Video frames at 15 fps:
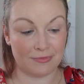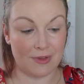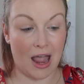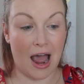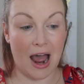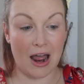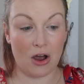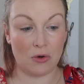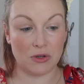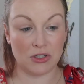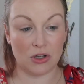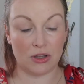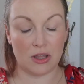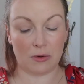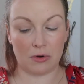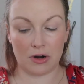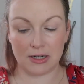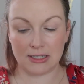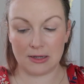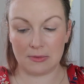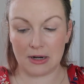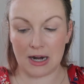I always thought they were
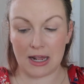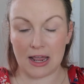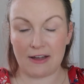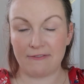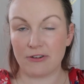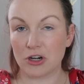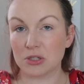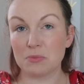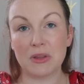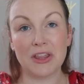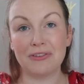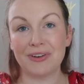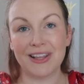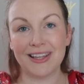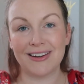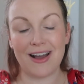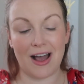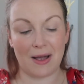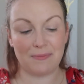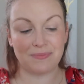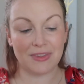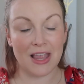intimidating at first, but they're really not.